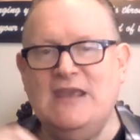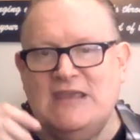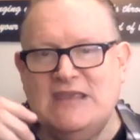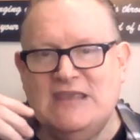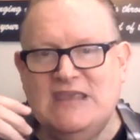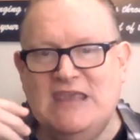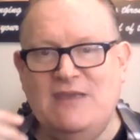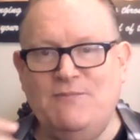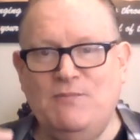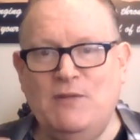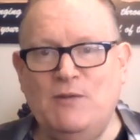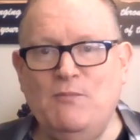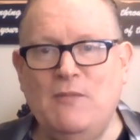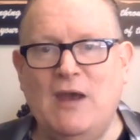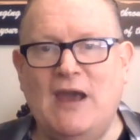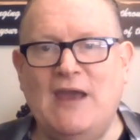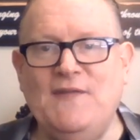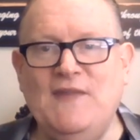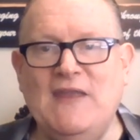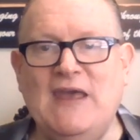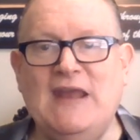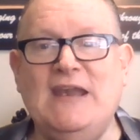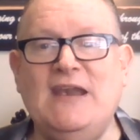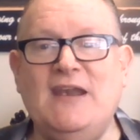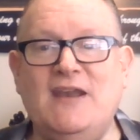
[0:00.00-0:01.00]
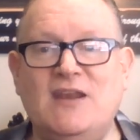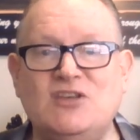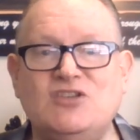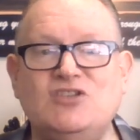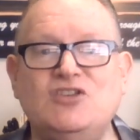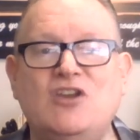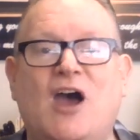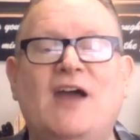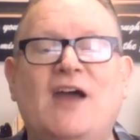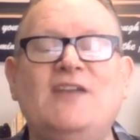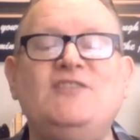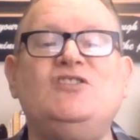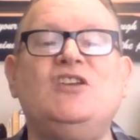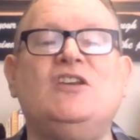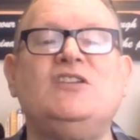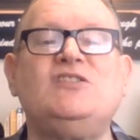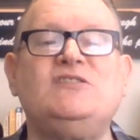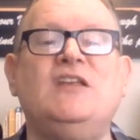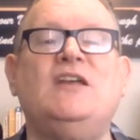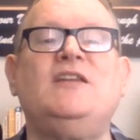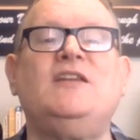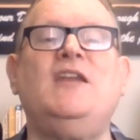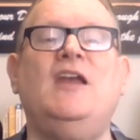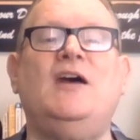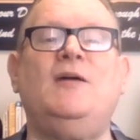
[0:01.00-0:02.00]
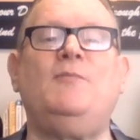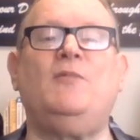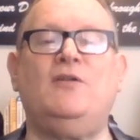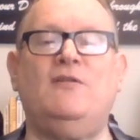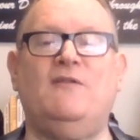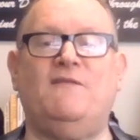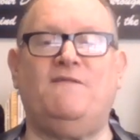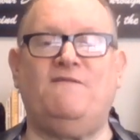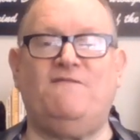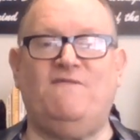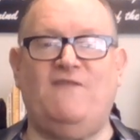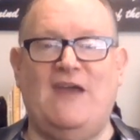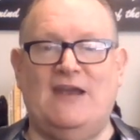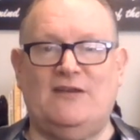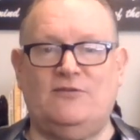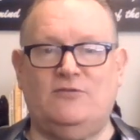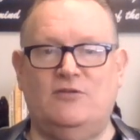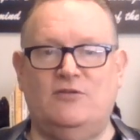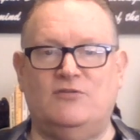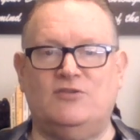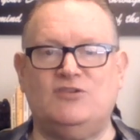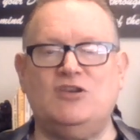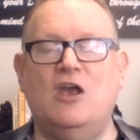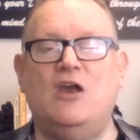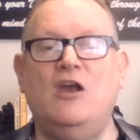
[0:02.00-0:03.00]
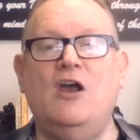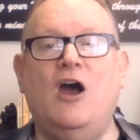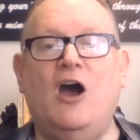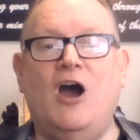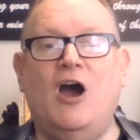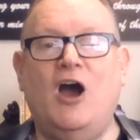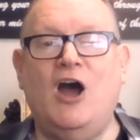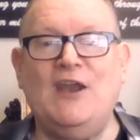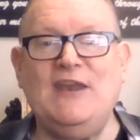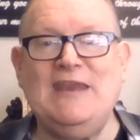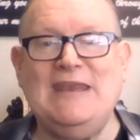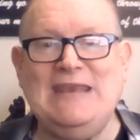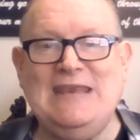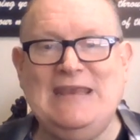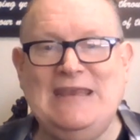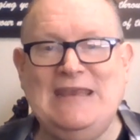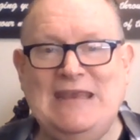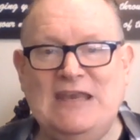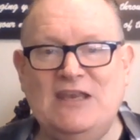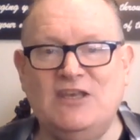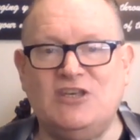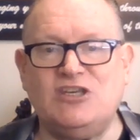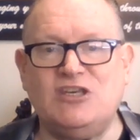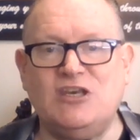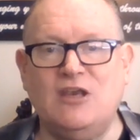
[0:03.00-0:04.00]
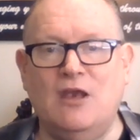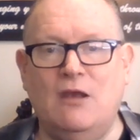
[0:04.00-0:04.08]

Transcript: keep in mind that it is not just the number of factors on each,